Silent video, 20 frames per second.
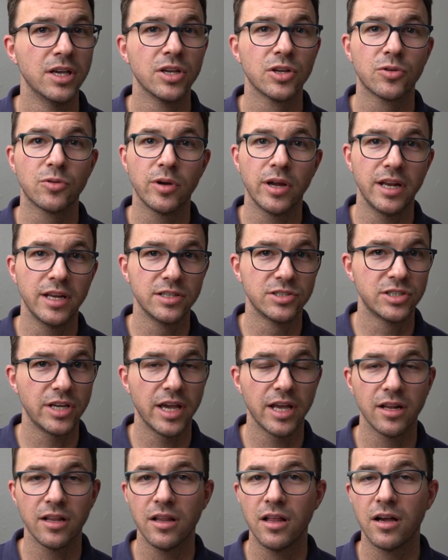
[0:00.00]
creating
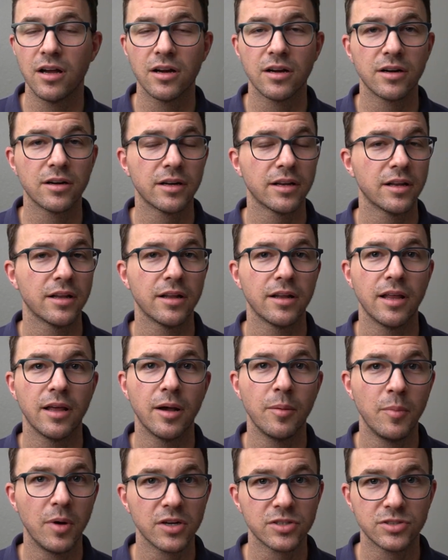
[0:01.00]
channel art,
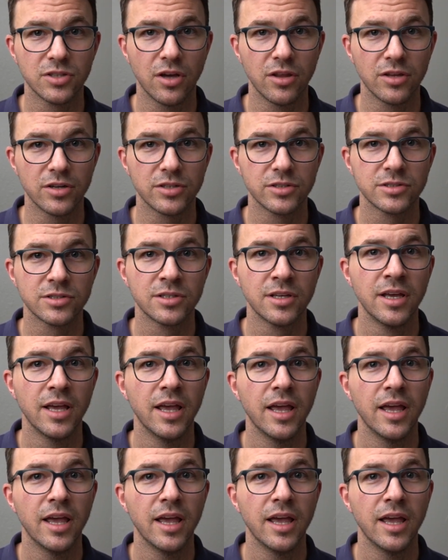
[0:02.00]
amongst others.